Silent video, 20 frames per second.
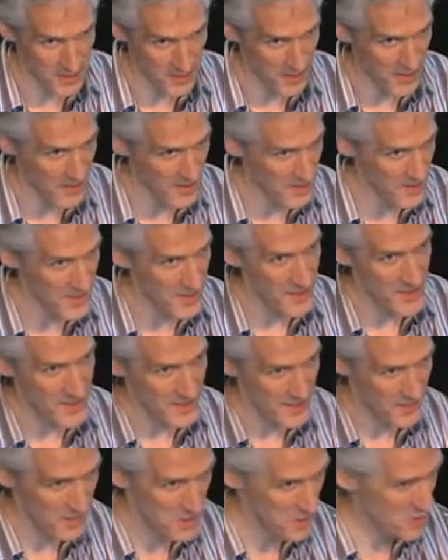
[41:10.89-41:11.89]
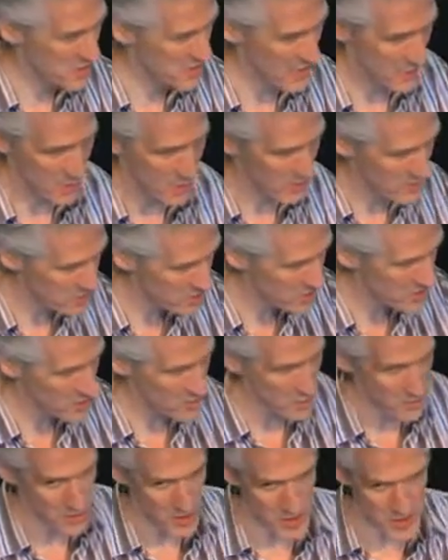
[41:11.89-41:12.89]
Whereas if there's, say, one machine
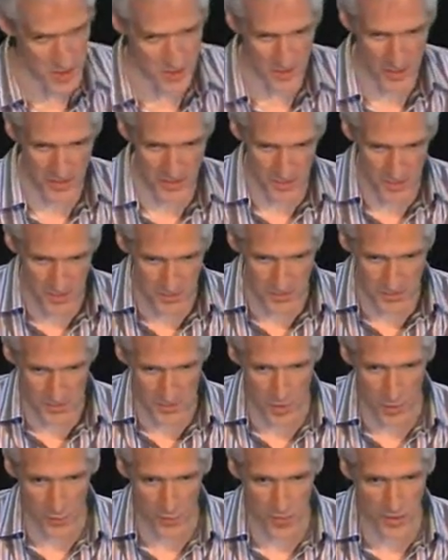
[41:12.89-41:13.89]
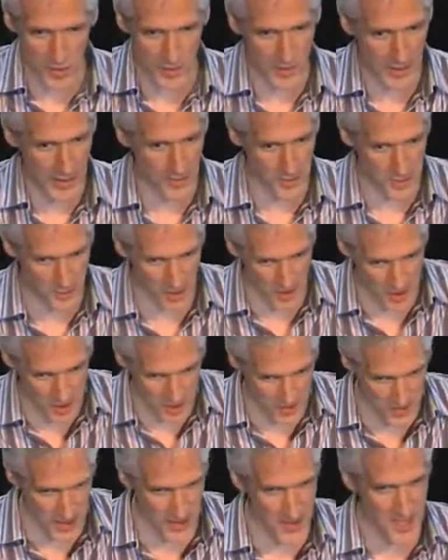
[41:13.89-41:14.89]
learning person, one you know, programming language
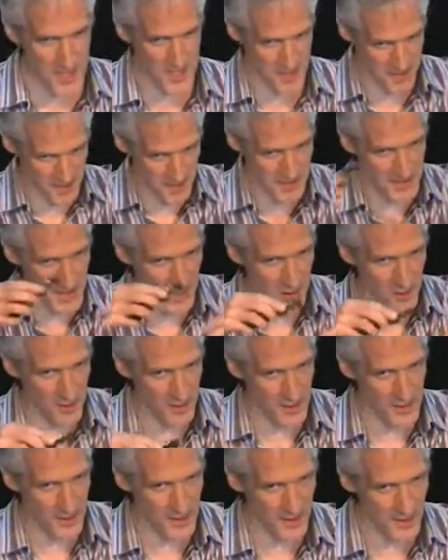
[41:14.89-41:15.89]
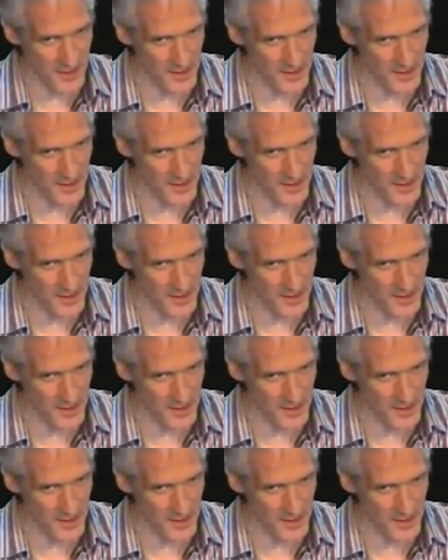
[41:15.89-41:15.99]
person, we can just get on with it.